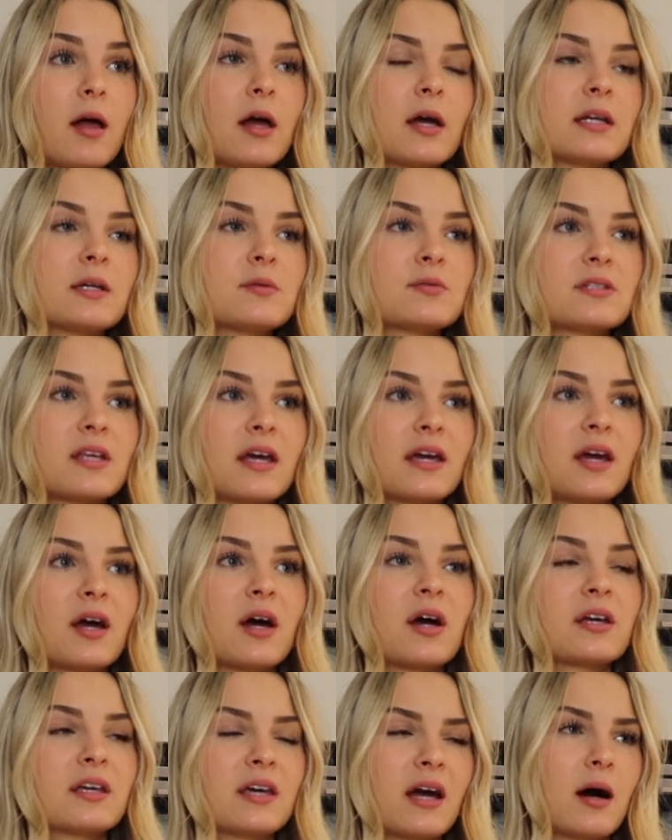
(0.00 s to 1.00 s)
And he was like,
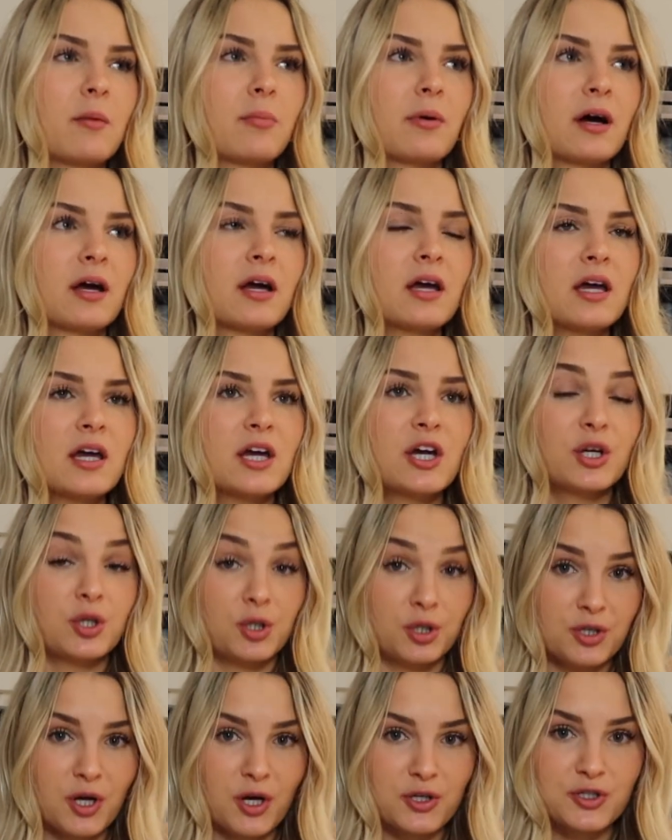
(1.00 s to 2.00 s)
yeah, but
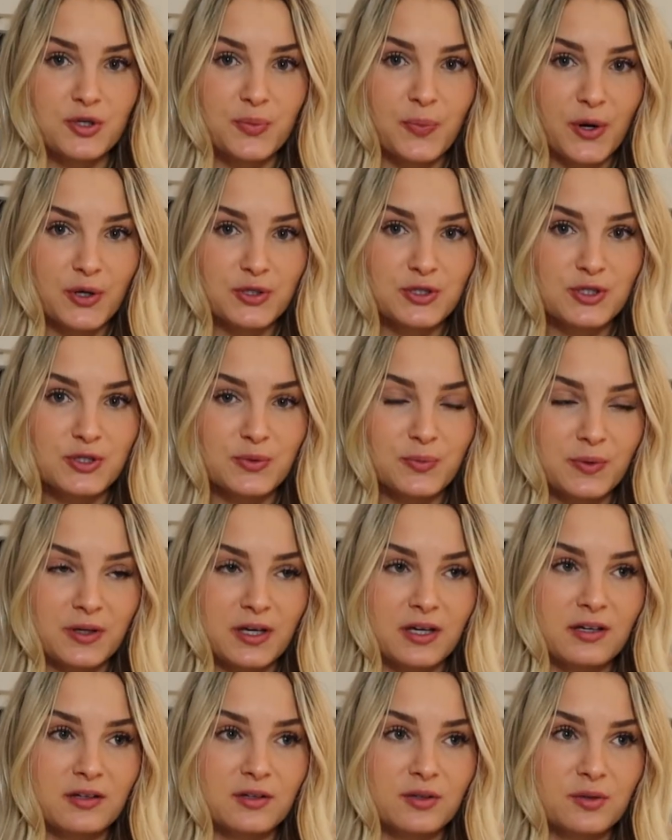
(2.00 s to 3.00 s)
you're not supposed
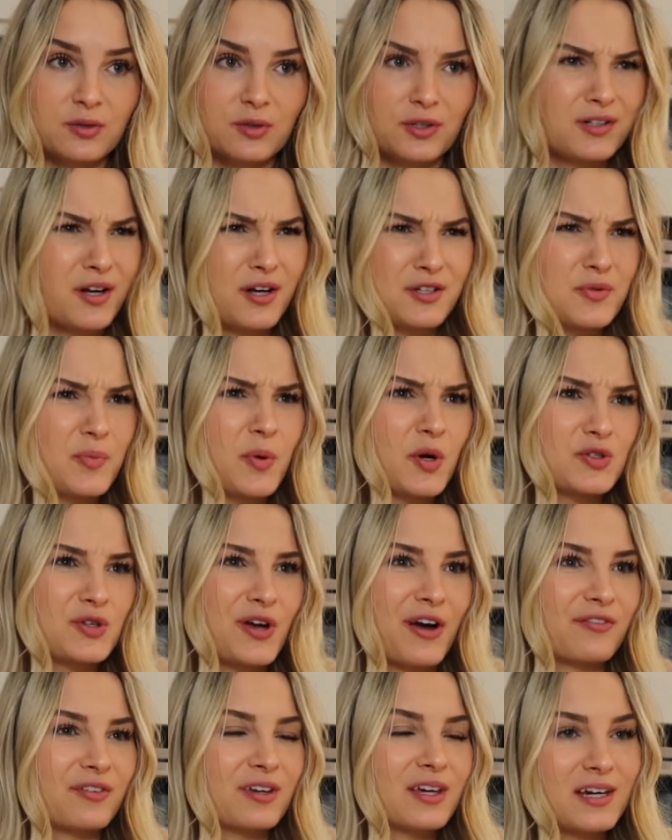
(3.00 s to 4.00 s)
to
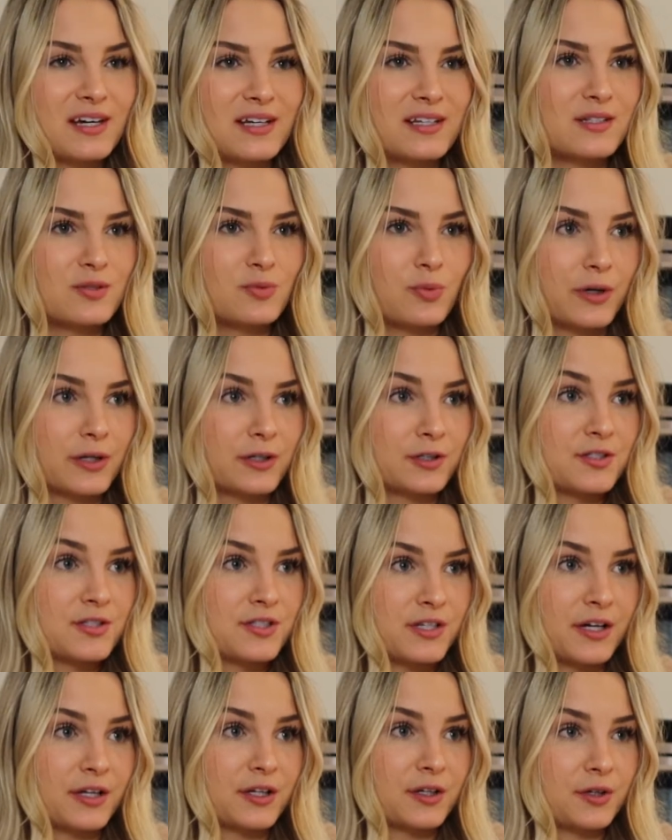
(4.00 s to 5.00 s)
have kids while you're
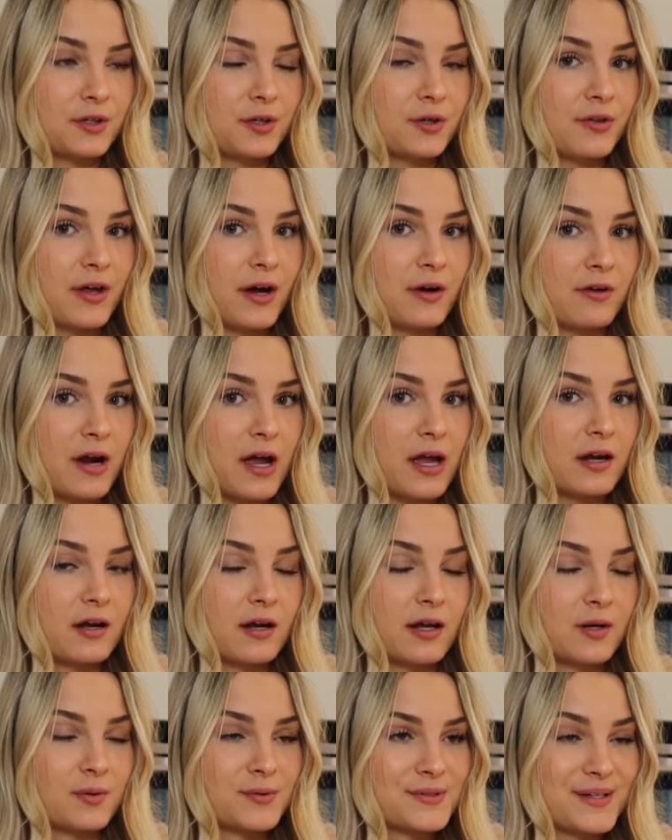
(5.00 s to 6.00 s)
studying, you know that, right?
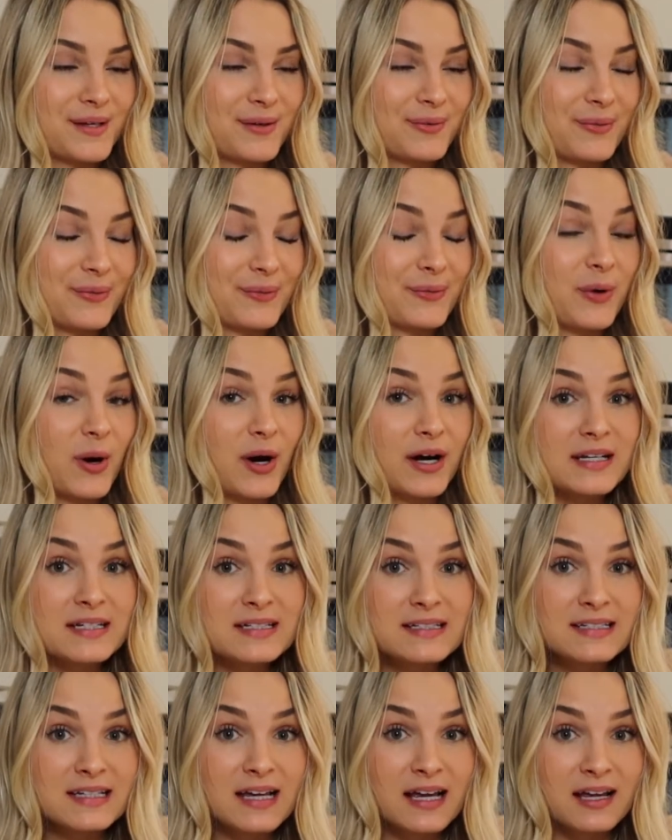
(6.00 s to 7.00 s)
And I was like,
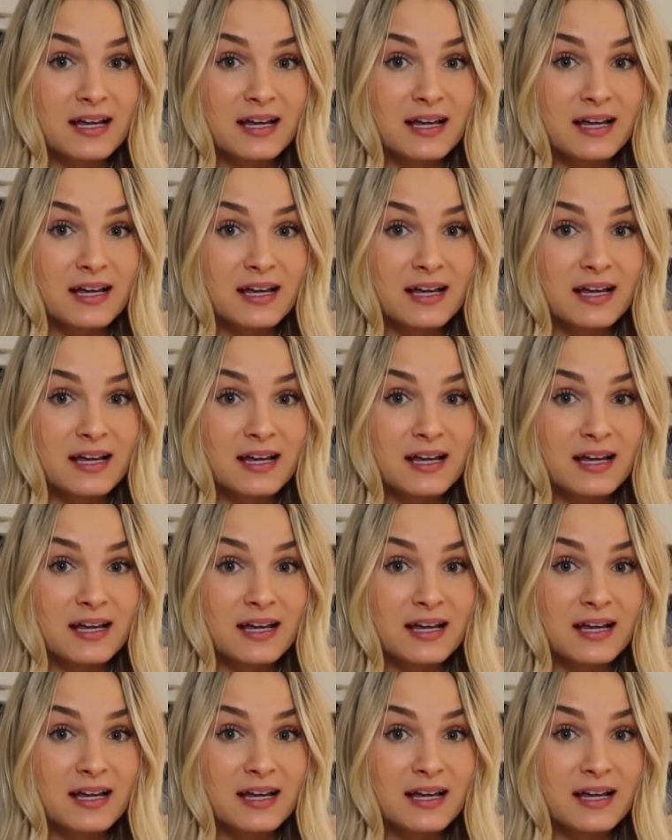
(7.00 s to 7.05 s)
what?